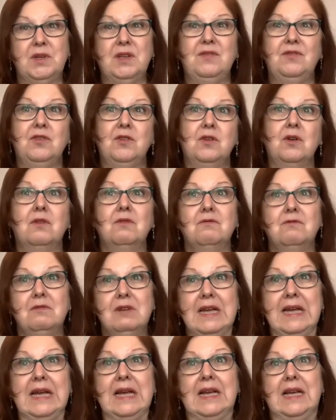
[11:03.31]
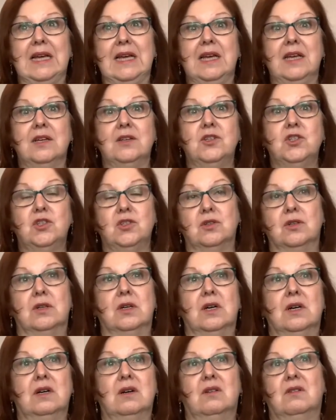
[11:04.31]
But if you're not really
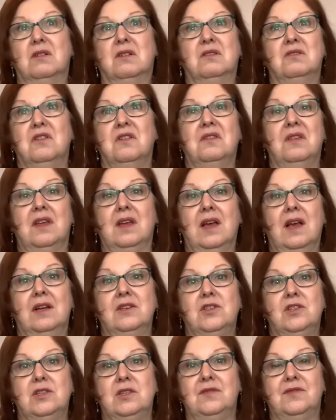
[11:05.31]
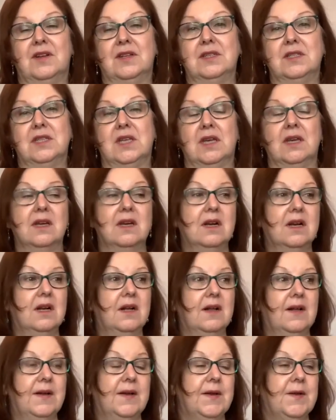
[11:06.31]
sure, or nothing catches your fancy,
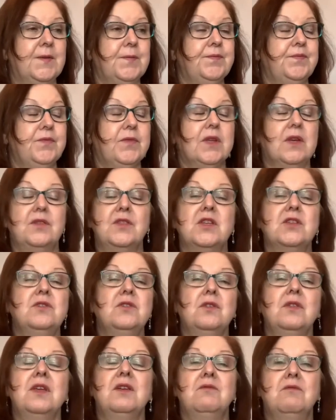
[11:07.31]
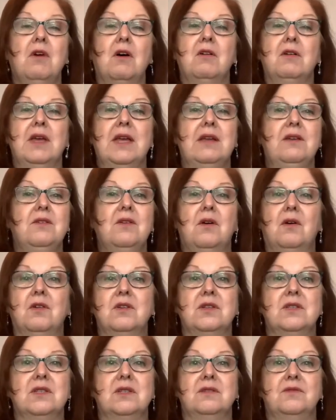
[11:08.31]
there's nothing wrong in
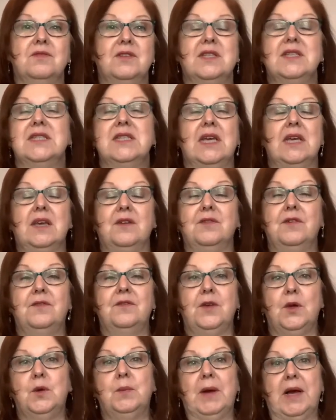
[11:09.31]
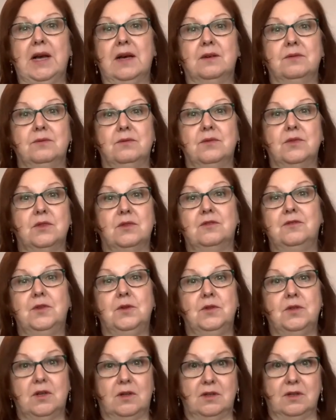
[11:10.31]
not, for the sake of a few pounds or a
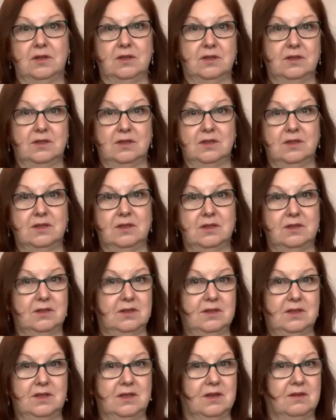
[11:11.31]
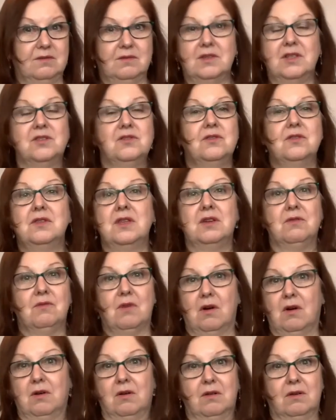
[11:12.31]
few dollars, you know, there's nothing
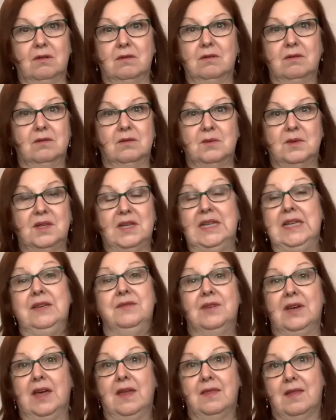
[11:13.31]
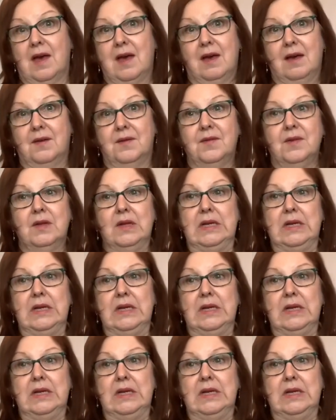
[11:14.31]
wrong with leaving it there.